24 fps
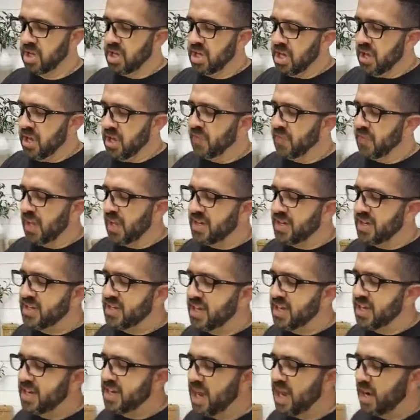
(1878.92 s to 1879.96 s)
If they did
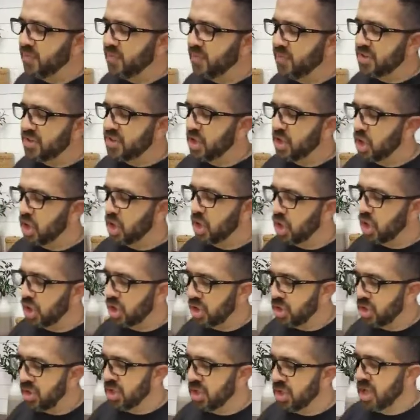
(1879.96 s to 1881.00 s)
not return,
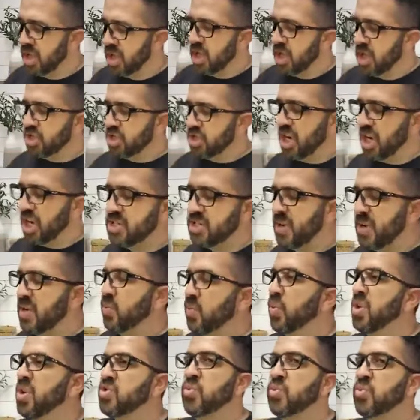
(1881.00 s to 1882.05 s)
judgment
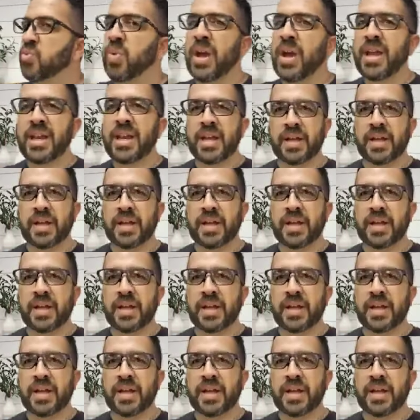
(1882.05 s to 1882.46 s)
was waiting.